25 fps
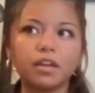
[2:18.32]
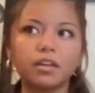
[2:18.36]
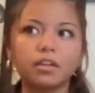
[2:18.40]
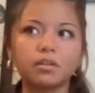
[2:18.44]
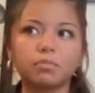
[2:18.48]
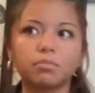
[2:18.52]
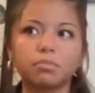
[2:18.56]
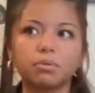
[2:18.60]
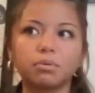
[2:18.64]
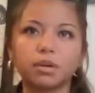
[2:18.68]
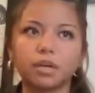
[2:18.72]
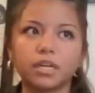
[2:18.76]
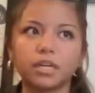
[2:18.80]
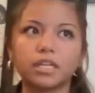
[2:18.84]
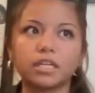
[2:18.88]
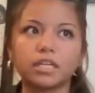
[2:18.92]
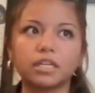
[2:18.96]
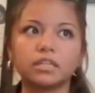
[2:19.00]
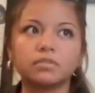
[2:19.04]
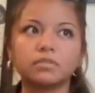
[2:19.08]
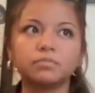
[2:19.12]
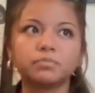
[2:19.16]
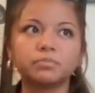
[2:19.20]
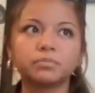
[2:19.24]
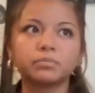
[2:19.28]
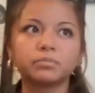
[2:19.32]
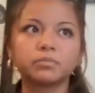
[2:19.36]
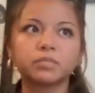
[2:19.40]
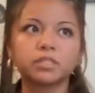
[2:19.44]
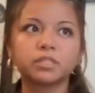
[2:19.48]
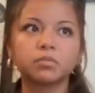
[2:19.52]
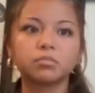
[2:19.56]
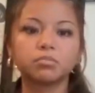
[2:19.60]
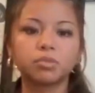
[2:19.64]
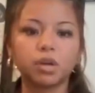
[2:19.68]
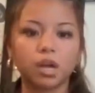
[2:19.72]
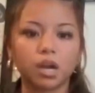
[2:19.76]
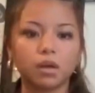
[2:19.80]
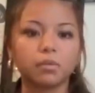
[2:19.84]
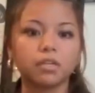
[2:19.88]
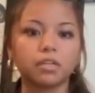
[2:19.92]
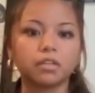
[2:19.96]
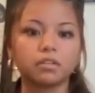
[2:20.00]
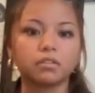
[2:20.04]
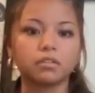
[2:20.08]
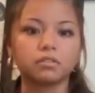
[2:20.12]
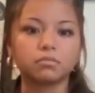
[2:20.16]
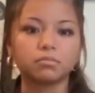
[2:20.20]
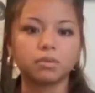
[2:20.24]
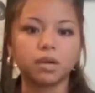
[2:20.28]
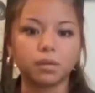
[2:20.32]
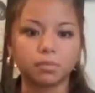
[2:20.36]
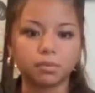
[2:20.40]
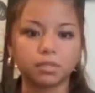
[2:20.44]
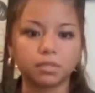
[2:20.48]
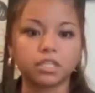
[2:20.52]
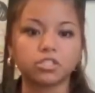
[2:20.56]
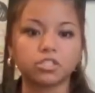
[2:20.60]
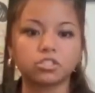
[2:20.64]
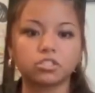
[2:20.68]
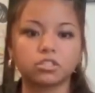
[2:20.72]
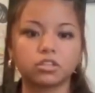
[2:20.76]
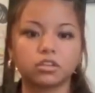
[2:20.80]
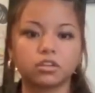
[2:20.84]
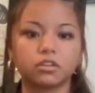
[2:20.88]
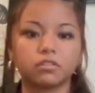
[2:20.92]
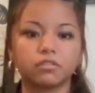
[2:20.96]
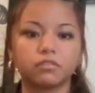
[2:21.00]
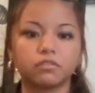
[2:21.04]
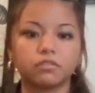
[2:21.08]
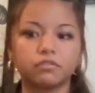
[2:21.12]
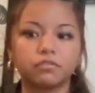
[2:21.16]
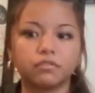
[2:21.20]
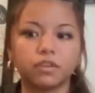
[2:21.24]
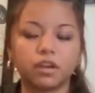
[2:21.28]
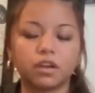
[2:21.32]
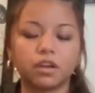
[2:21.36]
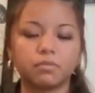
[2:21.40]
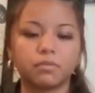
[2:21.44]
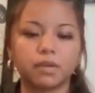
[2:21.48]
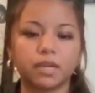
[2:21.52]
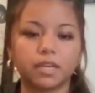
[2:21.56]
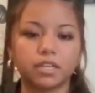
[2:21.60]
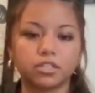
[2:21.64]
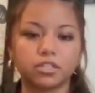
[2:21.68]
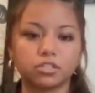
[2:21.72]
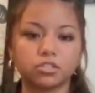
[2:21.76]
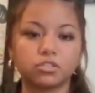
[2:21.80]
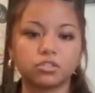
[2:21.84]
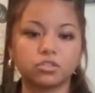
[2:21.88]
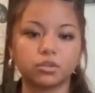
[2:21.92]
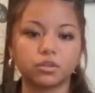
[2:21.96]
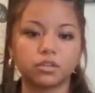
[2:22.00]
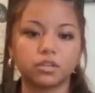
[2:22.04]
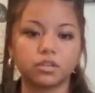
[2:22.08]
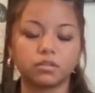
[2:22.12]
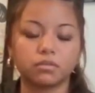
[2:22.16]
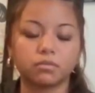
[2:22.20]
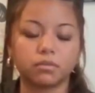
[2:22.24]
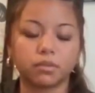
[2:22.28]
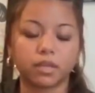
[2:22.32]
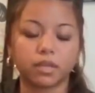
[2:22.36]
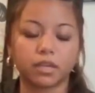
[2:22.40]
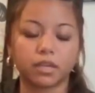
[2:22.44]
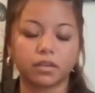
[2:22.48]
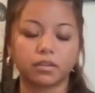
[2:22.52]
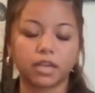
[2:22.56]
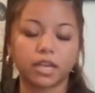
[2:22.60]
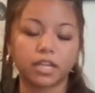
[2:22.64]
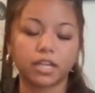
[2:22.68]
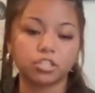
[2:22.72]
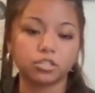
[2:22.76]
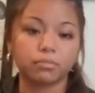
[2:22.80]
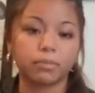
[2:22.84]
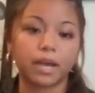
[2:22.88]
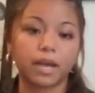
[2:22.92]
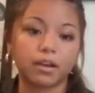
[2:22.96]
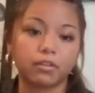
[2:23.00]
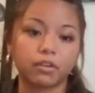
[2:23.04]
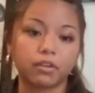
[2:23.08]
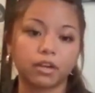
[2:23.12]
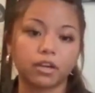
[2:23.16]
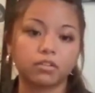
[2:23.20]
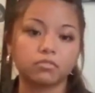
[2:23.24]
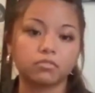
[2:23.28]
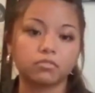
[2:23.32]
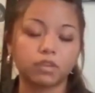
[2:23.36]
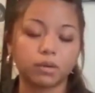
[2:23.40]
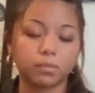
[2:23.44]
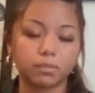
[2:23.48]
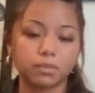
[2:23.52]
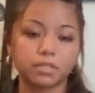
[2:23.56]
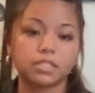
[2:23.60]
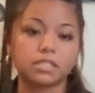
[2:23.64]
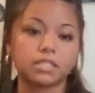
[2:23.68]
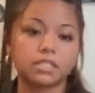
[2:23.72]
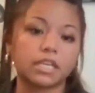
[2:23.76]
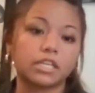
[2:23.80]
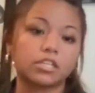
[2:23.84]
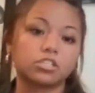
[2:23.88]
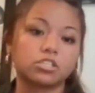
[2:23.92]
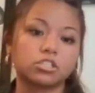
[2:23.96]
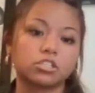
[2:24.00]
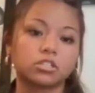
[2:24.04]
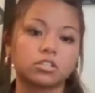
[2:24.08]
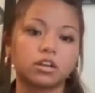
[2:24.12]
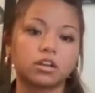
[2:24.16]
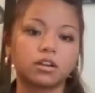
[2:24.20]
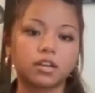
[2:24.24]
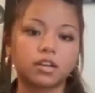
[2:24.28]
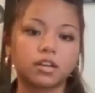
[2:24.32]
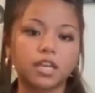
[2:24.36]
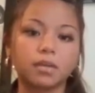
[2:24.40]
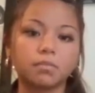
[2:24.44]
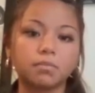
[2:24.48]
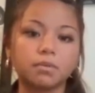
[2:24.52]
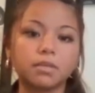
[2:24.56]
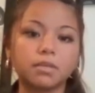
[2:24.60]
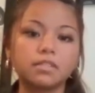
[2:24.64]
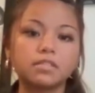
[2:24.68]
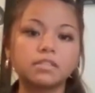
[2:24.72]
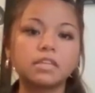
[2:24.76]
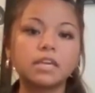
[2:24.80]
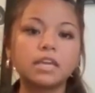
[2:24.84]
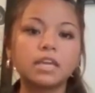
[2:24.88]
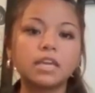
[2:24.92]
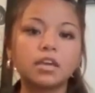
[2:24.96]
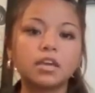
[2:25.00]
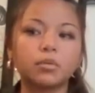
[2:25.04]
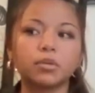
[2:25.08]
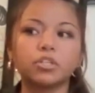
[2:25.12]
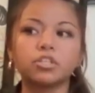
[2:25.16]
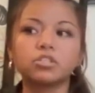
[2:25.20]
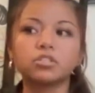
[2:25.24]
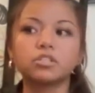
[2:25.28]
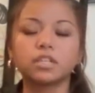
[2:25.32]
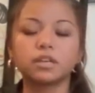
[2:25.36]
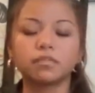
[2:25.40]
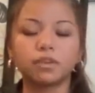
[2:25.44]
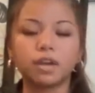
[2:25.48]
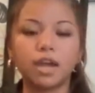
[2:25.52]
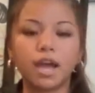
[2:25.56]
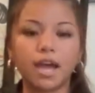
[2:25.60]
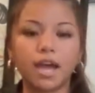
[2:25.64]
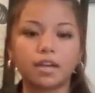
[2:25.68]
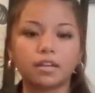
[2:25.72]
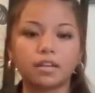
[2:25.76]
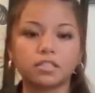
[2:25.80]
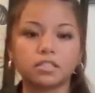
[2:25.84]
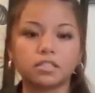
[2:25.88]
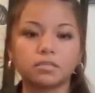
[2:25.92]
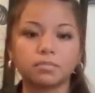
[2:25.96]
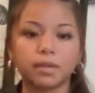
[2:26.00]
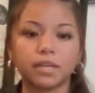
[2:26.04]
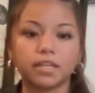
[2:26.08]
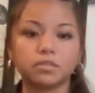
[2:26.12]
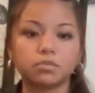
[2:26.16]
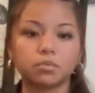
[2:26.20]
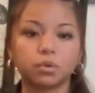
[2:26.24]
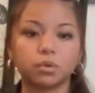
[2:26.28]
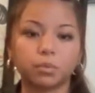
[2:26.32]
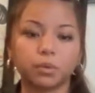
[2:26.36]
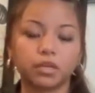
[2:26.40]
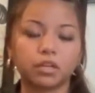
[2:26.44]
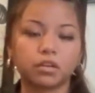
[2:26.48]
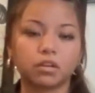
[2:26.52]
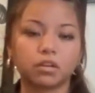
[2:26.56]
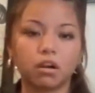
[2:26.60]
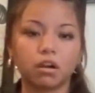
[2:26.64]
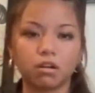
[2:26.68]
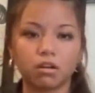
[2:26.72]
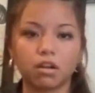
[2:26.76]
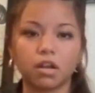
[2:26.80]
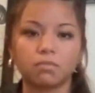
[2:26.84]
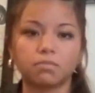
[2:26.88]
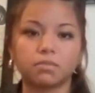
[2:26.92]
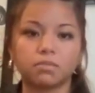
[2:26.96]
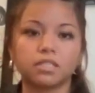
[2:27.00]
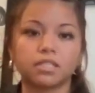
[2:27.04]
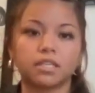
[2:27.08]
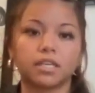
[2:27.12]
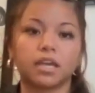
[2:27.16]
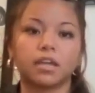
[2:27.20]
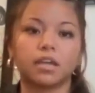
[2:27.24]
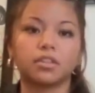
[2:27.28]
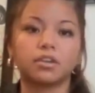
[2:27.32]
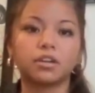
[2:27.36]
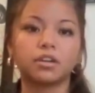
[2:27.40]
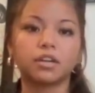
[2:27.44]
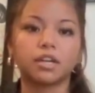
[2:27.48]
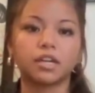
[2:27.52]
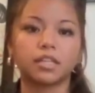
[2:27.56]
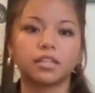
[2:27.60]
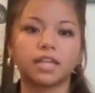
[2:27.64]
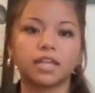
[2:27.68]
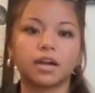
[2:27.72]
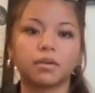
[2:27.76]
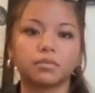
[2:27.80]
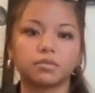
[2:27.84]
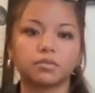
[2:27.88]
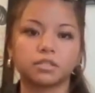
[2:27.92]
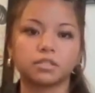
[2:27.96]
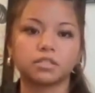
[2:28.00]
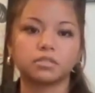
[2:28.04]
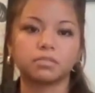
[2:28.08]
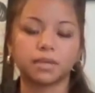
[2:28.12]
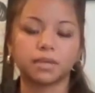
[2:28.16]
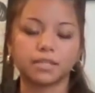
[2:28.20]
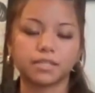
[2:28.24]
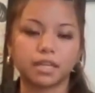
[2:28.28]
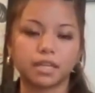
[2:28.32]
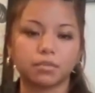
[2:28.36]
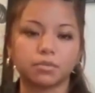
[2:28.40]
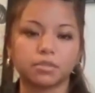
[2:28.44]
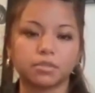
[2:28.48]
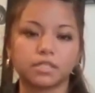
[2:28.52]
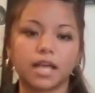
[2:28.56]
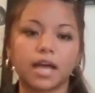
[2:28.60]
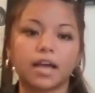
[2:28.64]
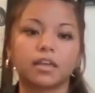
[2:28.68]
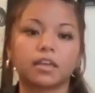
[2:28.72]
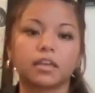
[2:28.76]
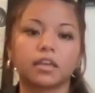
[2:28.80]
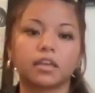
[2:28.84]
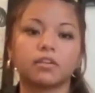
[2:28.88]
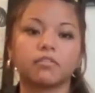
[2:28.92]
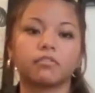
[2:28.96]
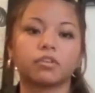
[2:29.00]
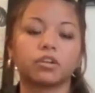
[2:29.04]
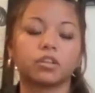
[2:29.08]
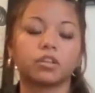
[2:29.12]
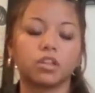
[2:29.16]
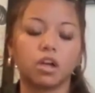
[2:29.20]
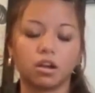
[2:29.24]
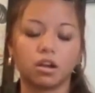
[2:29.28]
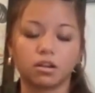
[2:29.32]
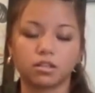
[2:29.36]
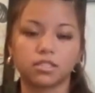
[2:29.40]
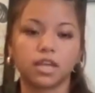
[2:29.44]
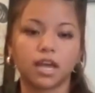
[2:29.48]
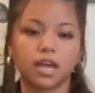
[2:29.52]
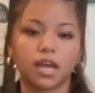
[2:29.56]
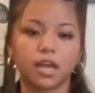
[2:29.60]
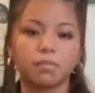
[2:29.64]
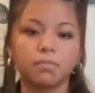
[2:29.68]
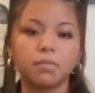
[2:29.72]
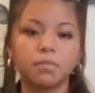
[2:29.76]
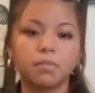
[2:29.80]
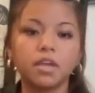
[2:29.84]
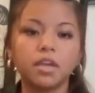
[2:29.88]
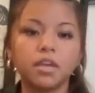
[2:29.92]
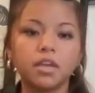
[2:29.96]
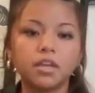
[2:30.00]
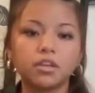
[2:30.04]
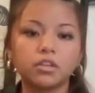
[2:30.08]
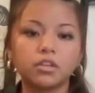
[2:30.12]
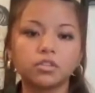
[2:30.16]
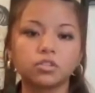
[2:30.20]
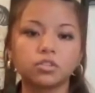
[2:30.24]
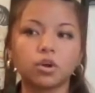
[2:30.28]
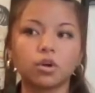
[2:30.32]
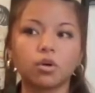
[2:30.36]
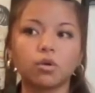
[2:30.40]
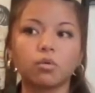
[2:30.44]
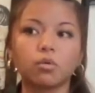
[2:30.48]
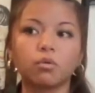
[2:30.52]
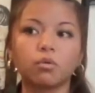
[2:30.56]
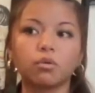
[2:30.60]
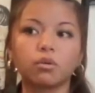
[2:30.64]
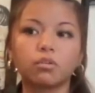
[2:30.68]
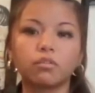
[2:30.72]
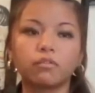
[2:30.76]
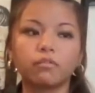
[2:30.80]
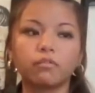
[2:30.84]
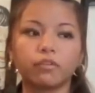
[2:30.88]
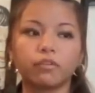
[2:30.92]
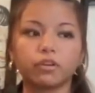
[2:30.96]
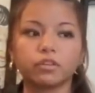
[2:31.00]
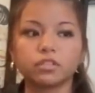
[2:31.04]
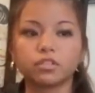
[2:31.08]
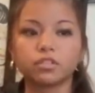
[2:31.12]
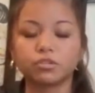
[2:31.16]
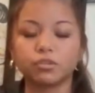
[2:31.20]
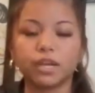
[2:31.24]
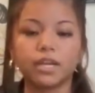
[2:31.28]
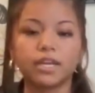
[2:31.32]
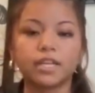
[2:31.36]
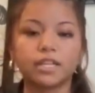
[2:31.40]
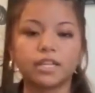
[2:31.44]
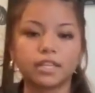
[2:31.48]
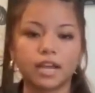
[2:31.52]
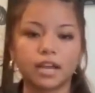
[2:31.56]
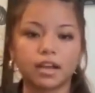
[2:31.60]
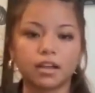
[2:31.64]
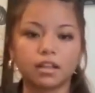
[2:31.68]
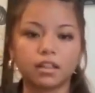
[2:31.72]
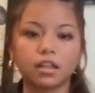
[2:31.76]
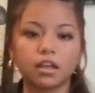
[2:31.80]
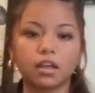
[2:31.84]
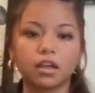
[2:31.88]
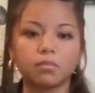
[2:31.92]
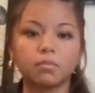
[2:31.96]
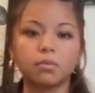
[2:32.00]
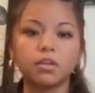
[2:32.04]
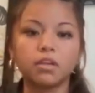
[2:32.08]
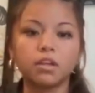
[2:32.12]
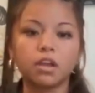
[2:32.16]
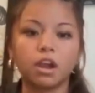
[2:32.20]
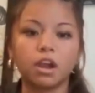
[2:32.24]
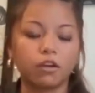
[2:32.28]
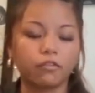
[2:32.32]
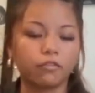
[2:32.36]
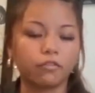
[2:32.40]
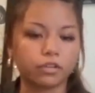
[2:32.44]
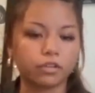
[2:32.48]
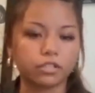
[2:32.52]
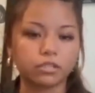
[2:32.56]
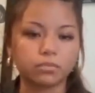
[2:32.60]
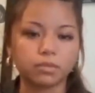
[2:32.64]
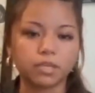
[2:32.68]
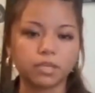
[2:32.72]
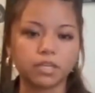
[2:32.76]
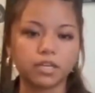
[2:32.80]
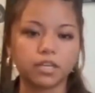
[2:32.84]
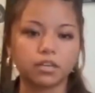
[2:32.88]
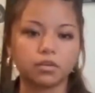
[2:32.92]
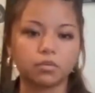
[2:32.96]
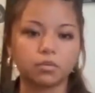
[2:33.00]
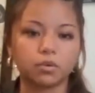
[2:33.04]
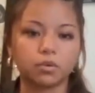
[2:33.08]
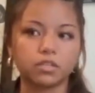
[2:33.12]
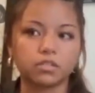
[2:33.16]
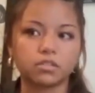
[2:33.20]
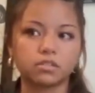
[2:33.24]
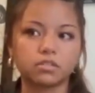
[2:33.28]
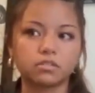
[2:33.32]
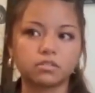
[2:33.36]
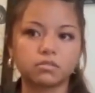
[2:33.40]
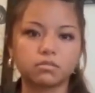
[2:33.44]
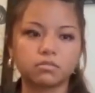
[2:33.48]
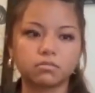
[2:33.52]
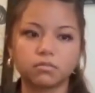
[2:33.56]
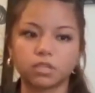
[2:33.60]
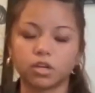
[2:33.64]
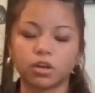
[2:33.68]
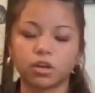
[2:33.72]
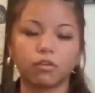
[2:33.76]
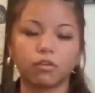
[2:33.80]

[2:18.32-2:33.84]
had a pretty prominent population of Asian student, like Asian background representation on campus. We just never had a space where we can all come together, and that was a space that was lacking for a long time. So first creating that club, our first meeting was,